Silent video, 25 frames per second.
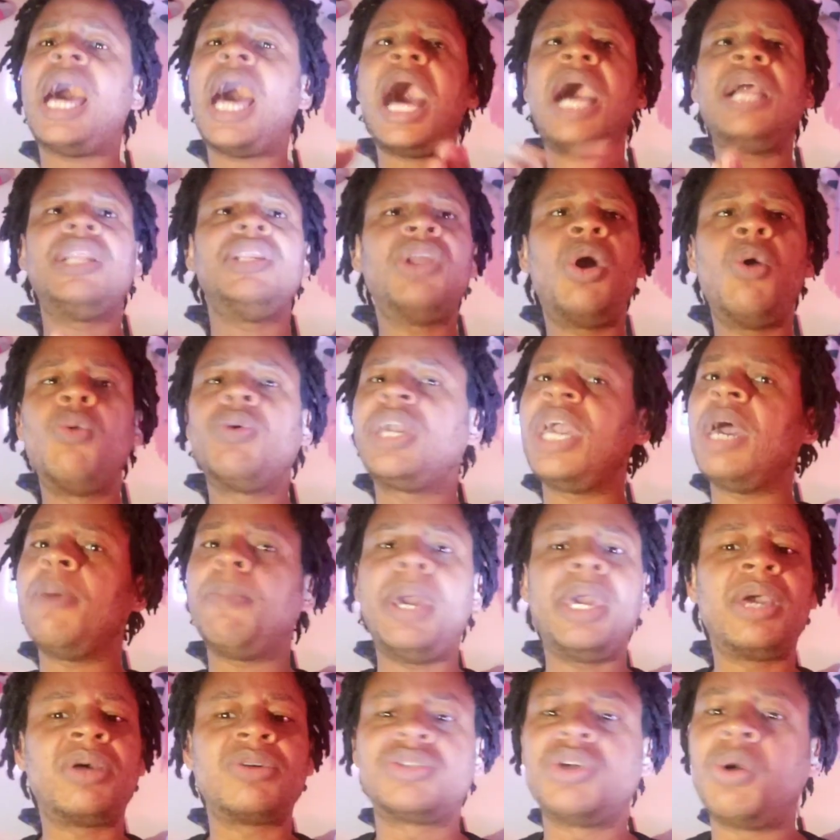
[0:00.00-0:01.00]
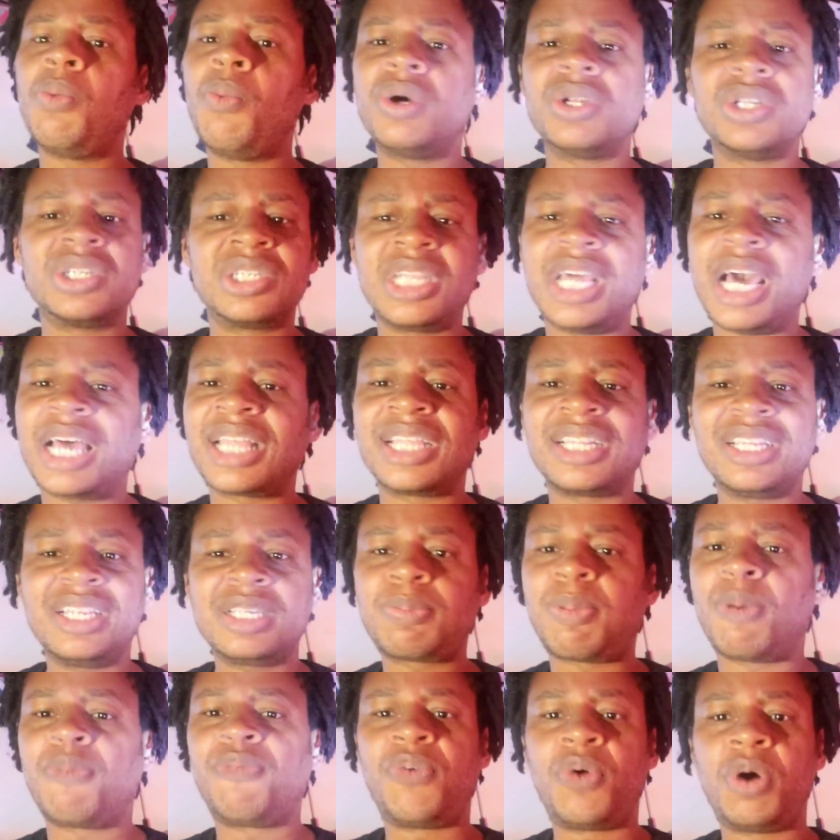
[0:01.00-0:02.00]
I know Cam Akers don't want to stay after
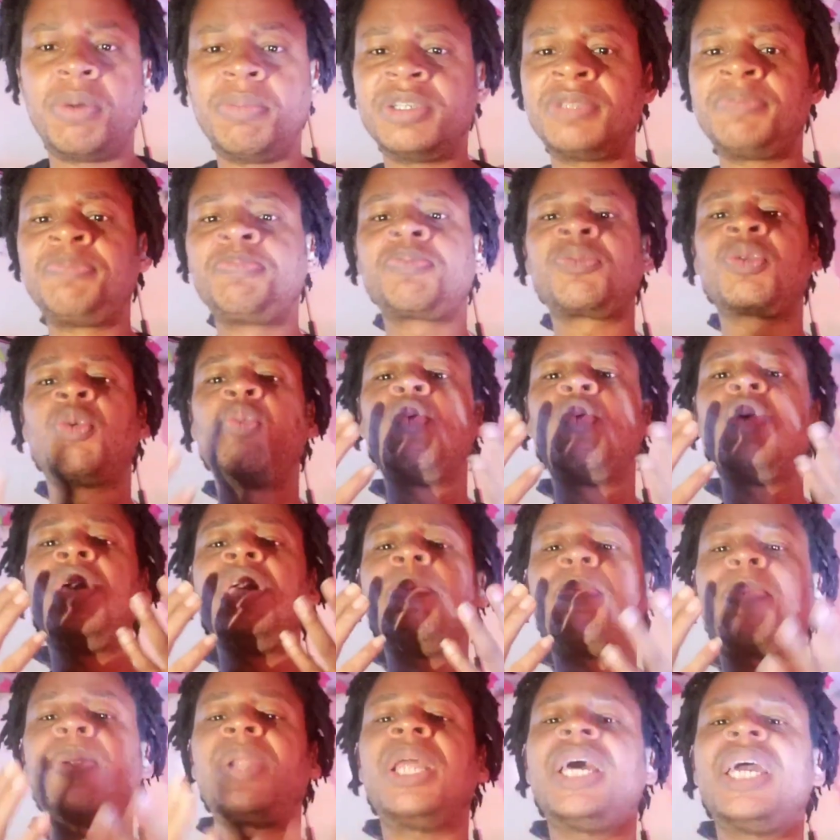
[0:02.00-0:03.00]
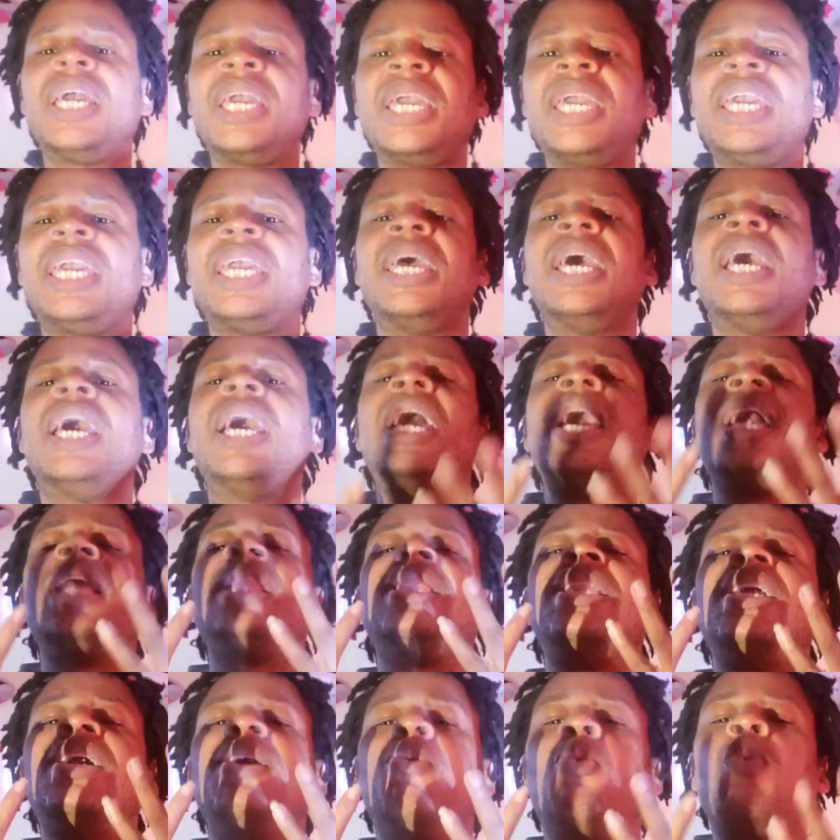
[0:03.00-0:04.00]
this performance. We played
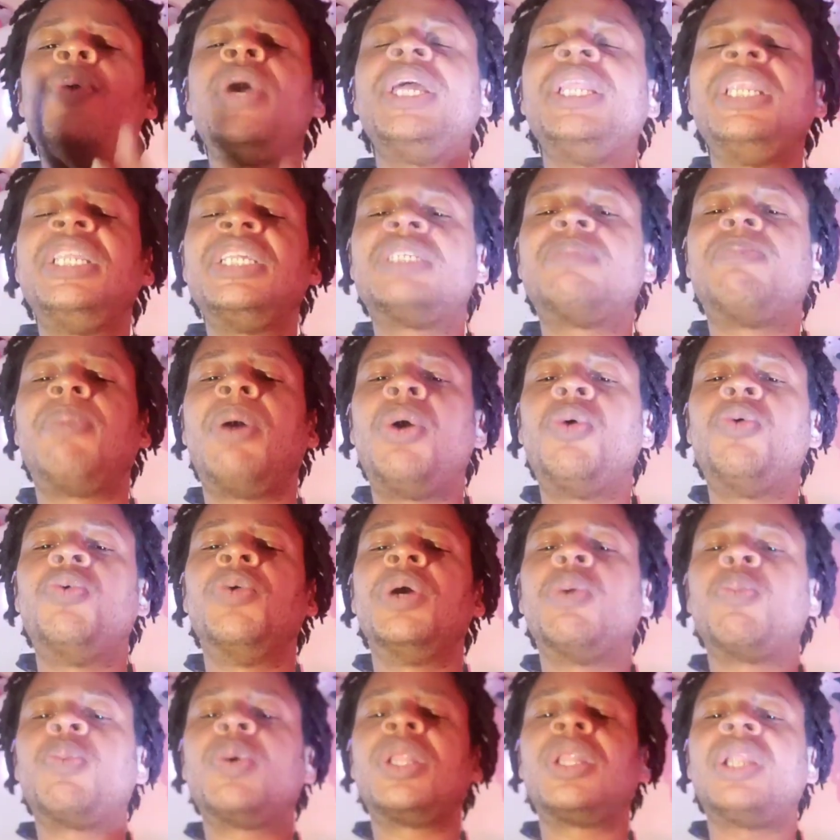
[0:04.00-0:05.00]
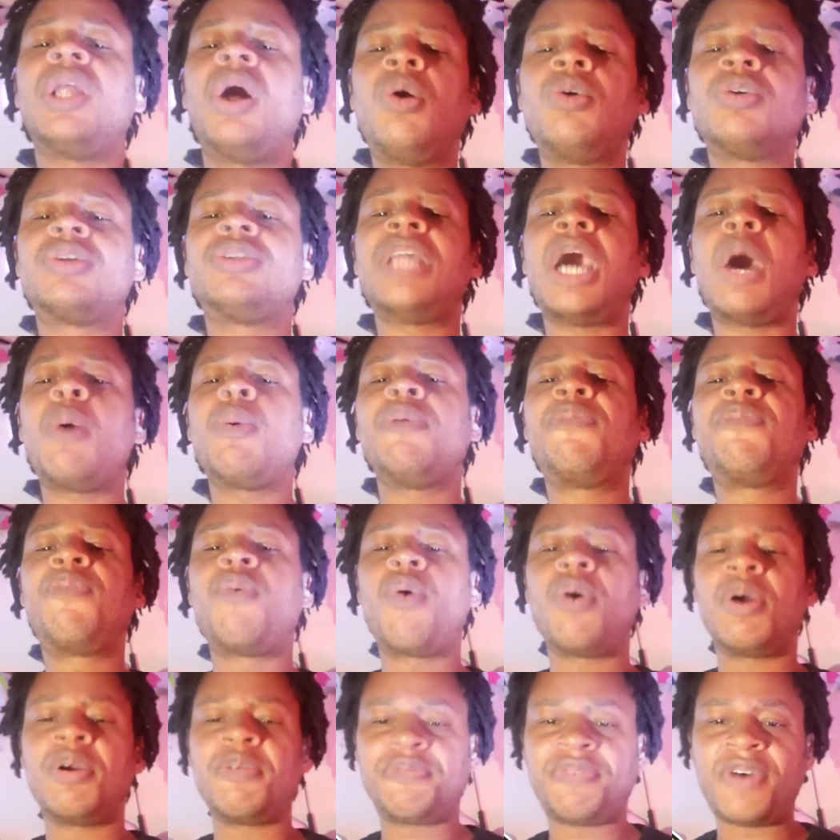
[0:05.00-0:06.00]
the Wendy's Bowl and we lost. Now we
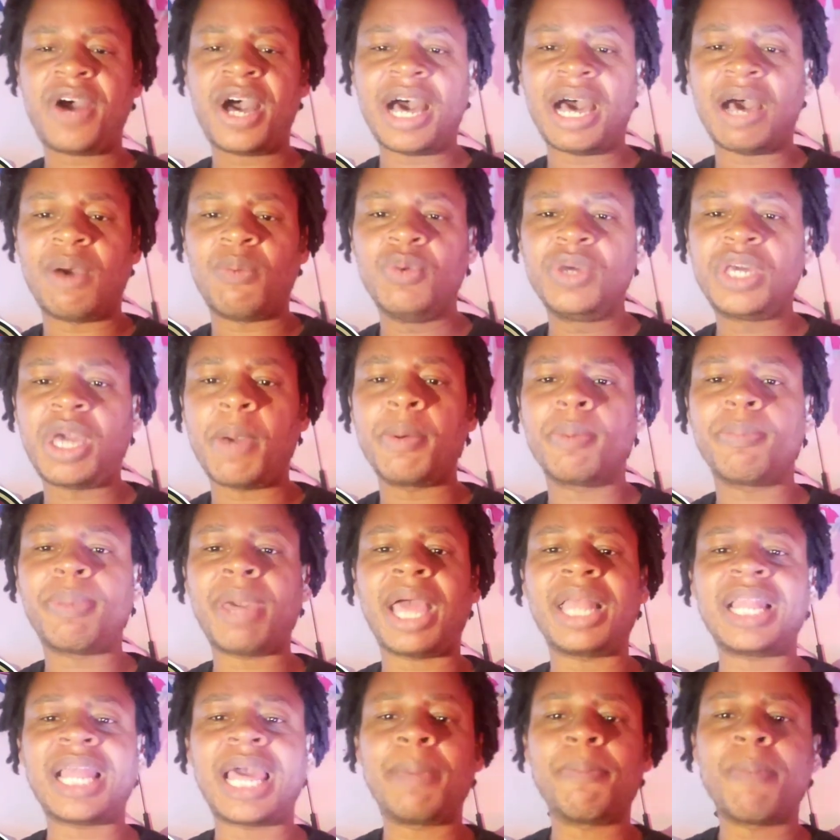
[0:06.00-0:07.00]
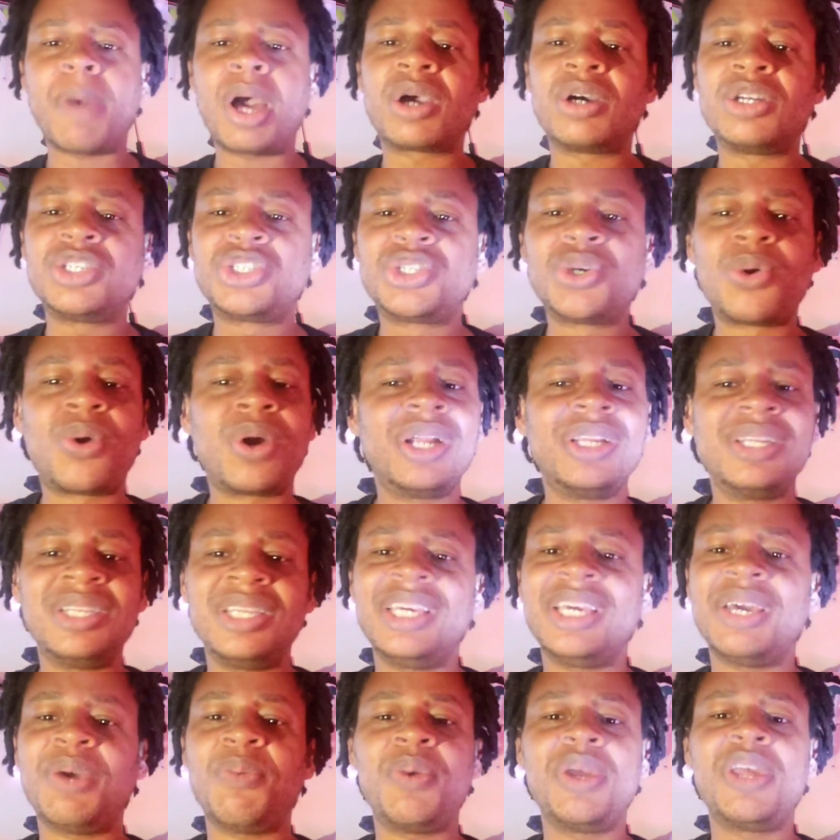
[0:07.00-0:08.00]
four or five. We coming back like Michael Jordan
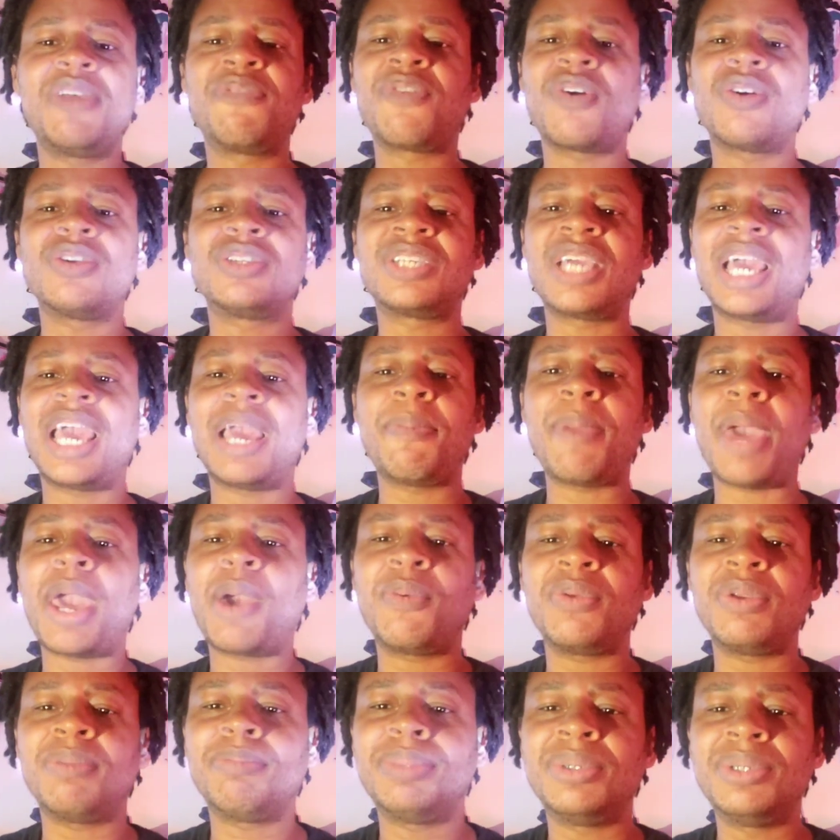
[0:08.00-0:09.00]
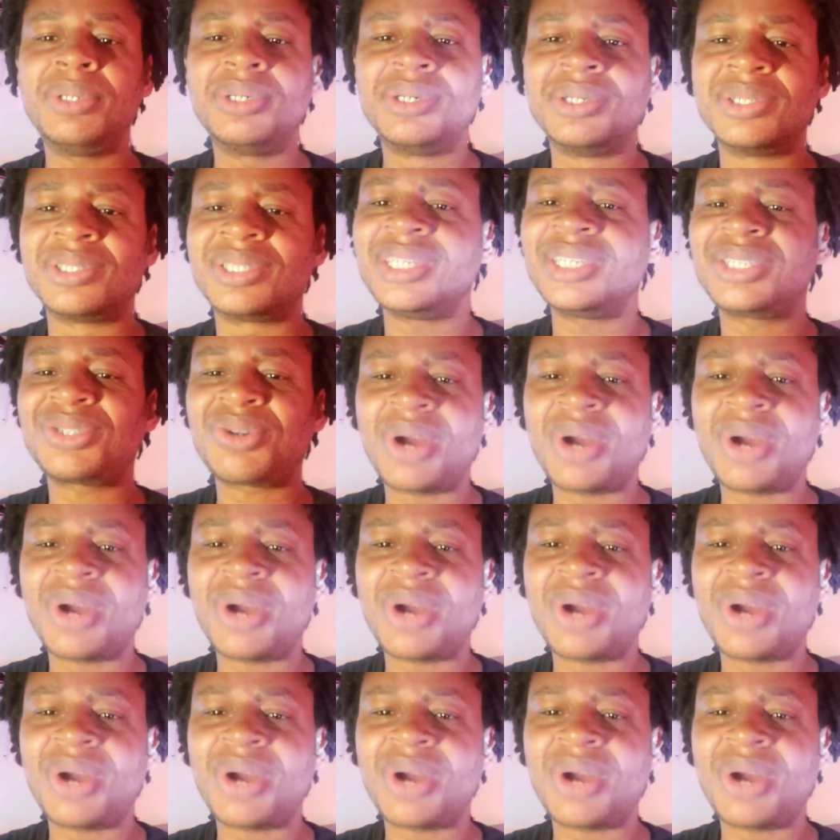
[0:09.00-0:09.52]
did when he first came back with the Bulls.